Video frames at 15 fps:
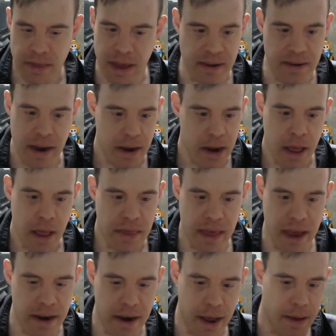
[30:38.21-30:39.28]
than
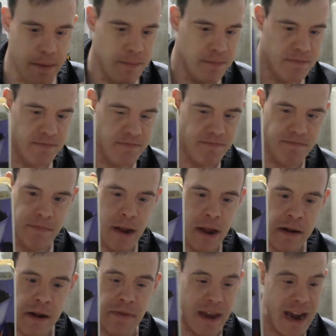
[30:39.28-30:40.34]
than uh,
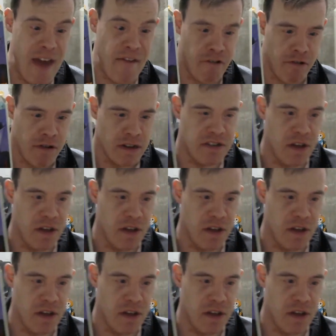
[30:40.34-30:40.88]
than ever.